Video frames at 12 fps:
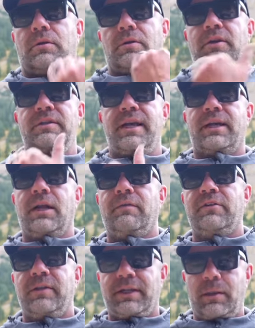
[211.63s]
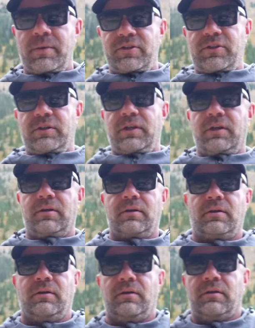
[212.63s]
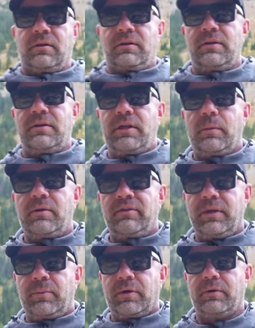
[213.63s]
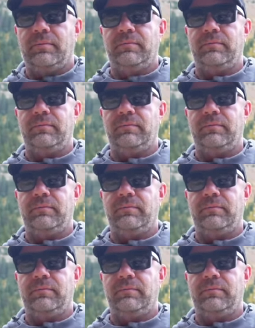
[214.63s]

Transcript: Good neck coverage, and like I mentioned, double zipper.